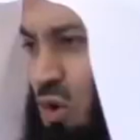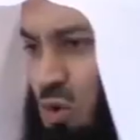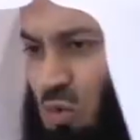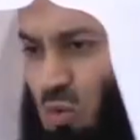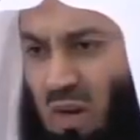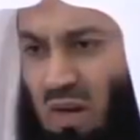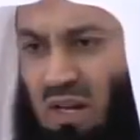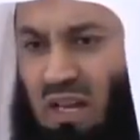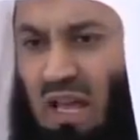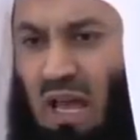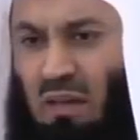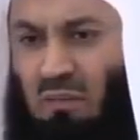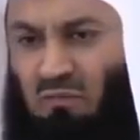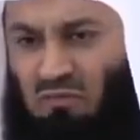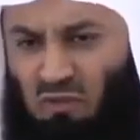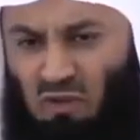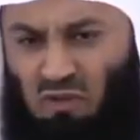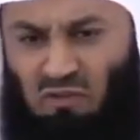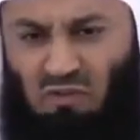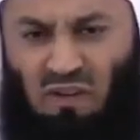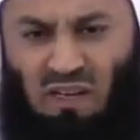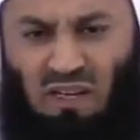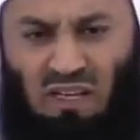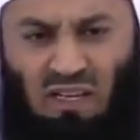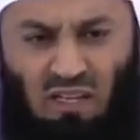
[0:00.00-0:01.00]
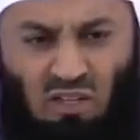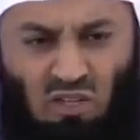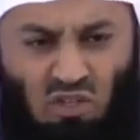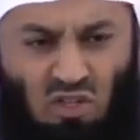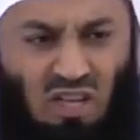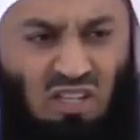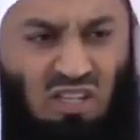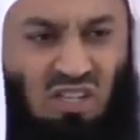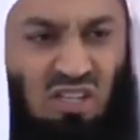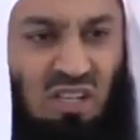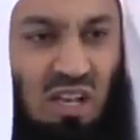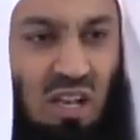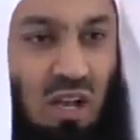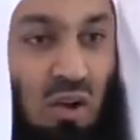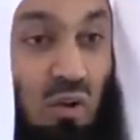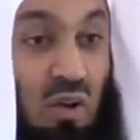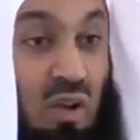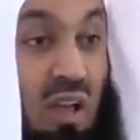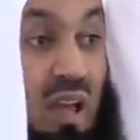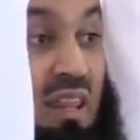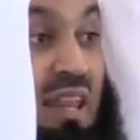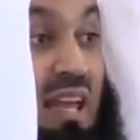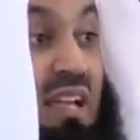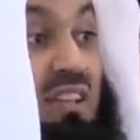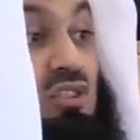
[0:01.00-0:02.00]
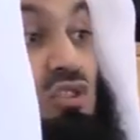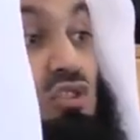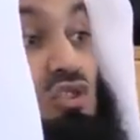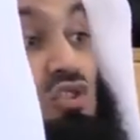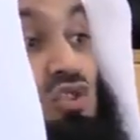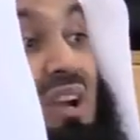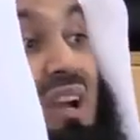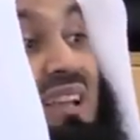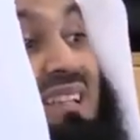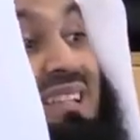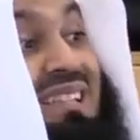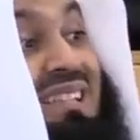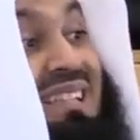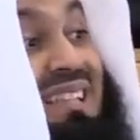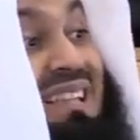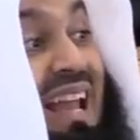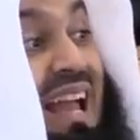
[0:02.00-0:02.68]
don't worry, I'm fulfilling it just now. That just